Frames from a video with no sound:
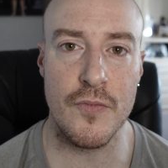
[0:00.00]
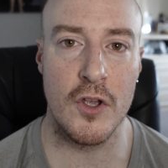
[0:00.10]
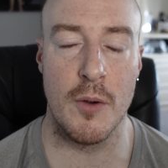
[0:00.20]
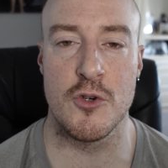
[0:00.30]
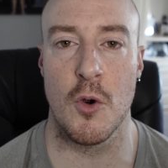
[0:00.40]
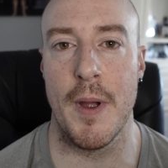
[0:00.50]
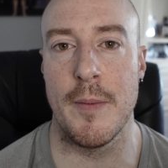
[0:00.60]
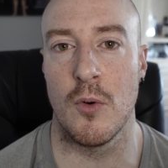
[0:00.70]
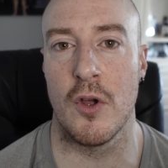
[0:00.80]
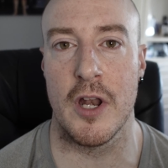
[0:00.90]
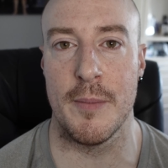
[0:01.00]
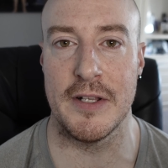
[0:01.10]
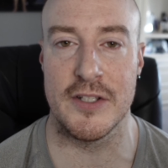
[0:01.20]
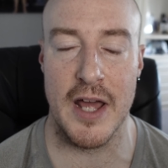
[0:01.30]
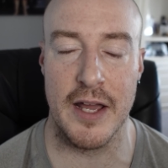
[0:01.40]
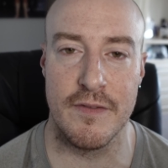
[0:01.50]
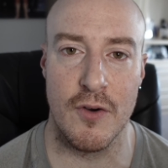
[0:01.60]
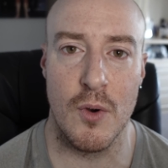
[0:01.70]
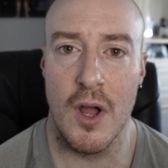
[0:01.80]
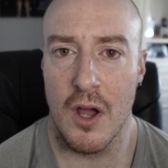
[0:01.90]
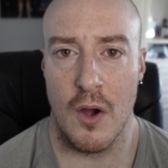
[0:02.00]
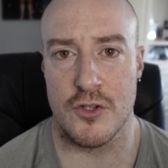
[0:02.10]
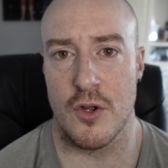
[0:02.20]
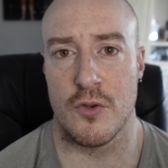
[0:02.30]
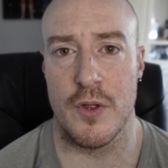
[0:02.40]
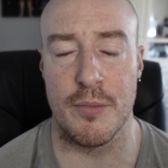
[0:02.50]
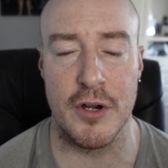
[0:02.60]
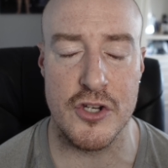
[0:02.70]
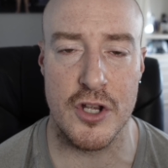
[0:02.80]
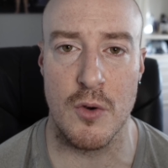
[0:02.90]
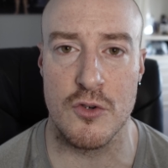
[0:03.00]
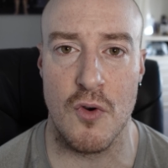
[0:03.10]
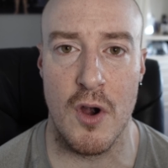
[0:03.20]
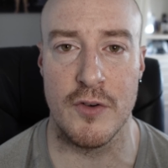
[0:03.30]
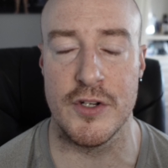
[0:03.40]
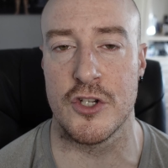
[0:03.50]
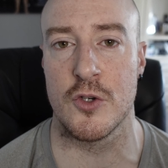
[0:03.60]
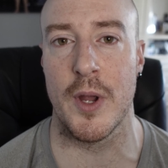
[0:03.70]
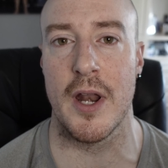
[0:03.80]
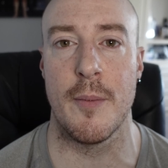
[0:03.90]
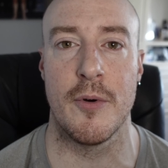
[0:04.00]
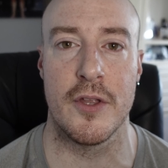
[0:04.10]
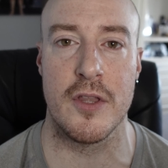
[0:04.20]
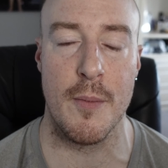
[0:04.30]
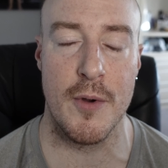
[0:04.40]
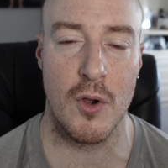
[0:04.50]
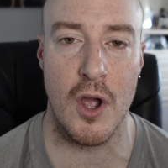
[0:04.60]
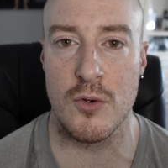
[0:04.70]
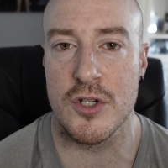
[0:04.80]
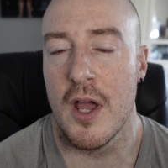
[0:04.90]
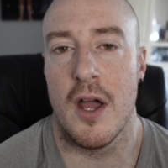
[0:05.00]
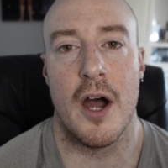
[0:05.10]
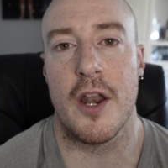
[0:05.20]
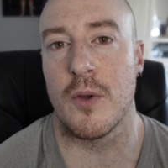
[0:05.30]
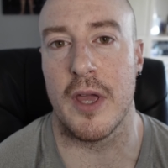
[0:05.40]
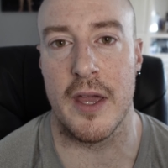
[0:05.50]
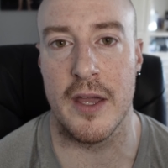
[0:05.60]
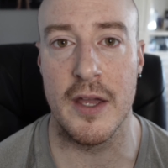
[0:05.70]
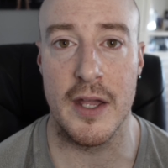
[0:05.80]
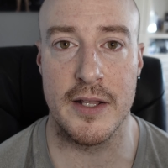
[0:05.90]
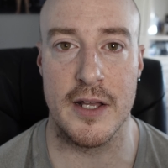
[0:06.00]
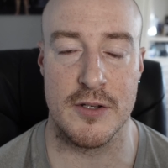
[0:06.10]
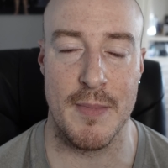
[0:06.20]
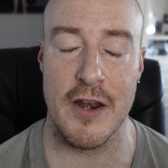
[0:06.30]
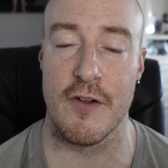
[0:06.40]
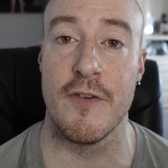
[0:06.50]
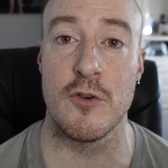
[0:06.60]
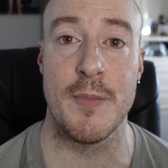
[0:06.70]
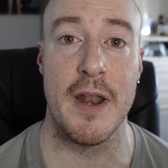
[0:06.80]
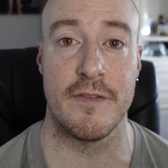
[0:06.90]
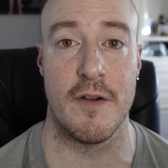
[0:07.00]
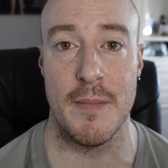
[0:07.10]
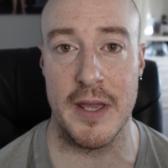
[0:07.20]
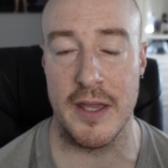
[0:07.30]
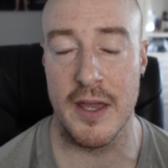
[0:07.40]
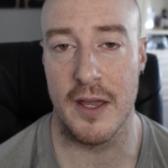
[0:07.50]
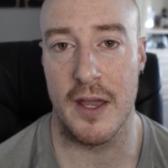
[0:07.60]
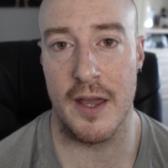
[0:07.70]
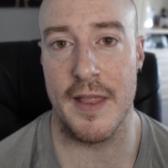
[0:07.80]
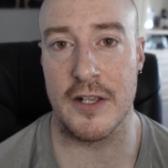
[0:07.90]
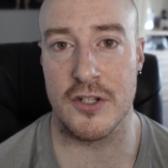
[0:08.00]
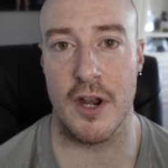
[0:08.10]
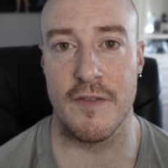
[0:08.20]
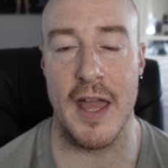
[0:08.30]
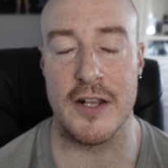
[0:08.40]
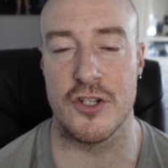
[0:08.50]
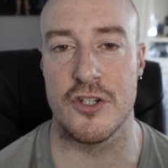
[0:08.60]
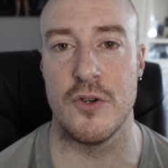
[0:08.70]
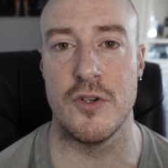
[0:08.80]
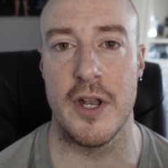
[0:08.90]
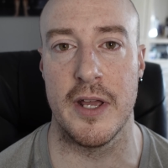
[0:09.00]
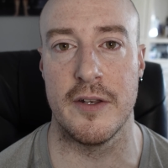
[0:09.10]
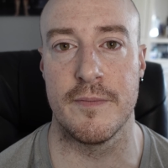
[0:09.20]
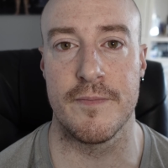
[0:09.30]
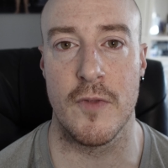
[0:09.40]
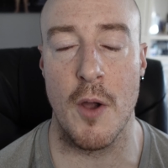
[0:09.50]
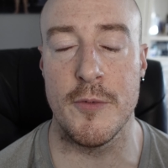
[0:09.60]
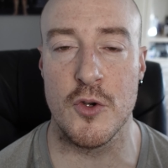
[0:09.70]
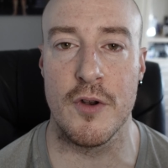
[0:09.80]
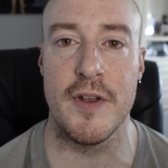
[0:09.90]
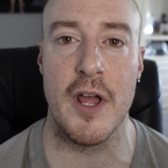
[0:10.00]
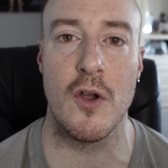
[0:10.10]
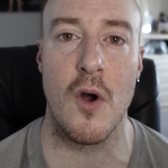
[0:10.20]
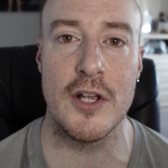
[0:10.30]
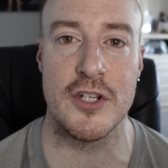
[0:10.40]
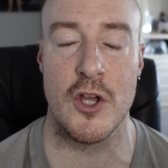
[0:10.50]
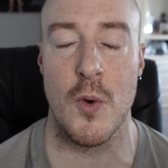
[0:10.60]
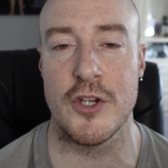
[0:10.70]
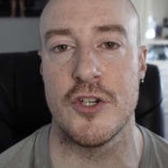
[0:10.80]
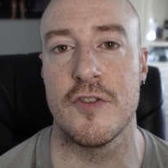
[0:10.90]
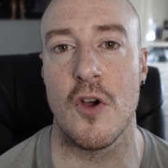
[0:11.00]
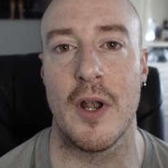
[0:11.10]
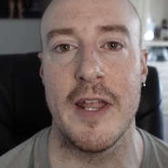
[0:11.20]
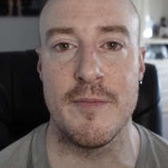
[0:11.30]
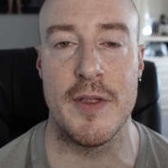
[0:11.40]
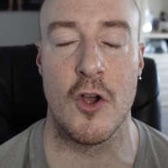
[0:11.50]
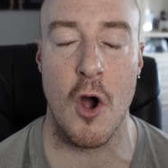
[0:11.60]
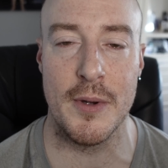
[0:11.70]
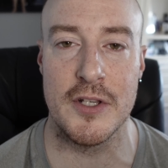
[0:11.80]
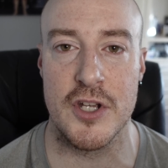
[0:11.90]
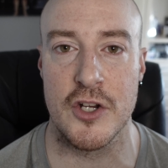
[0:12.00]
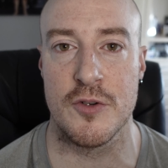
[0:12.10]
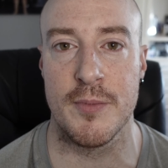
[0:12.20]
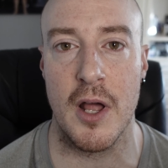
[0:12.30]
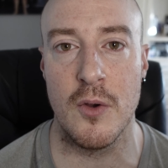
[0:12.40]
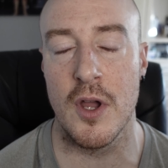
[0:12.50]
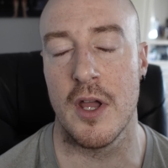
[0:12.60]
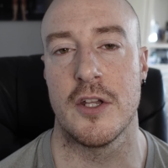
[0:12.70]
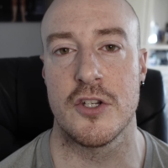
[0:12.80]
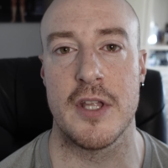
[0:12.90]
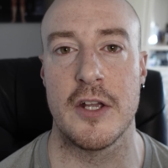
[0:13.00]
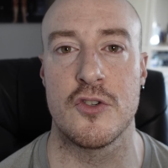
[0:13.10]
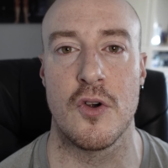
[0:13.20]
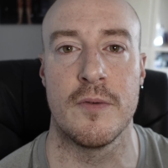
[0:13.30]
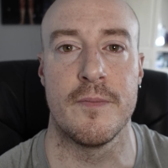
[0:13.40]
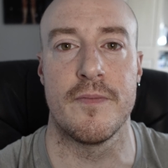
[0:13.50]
I'm sure people looking at me today thought, oh, he's not doing the preacher curls right, or he's swinging up on the dumbbell curls. I don't care. It doesn't matter. It feels better for me, and that's kind of the attitude you need. Hope you enjoyed the video, guys. Any questions you got, leave them in the comments section below. Stay strong.